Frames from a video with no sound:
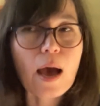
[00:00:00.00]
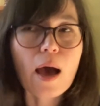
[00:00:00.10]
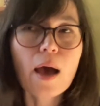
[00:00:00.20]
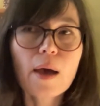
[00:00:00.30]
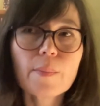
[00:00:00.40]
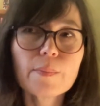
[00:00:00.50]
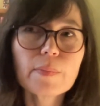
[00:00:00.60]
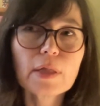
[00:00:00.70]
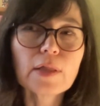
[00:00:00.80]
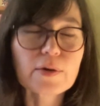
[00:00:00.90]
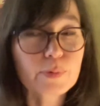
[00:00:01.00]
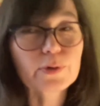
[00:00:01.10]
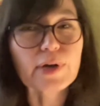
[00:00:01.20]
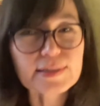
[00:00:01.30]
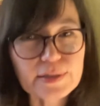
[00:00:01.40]
A lot of
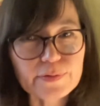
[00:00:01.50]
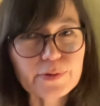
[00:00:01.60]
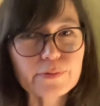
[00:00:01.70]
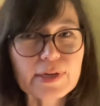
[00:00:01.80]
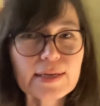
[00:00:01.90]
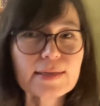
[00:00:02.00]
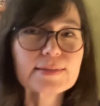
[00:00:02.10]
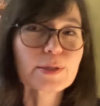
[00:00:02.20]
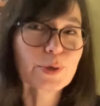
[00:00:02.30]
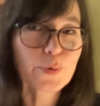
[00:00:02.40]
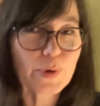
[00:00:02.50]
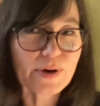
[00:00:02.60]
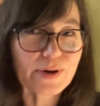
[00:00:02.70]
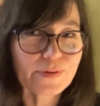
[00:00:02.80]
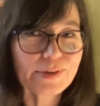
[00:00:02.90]
progressive Koreans, a lot of
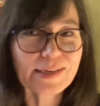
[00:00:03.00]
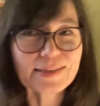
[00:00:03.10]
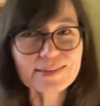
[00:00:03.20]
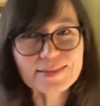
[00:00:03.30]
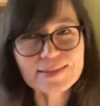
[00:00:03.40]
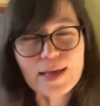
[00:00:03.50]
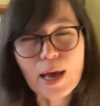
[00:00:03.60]
queer Koreans,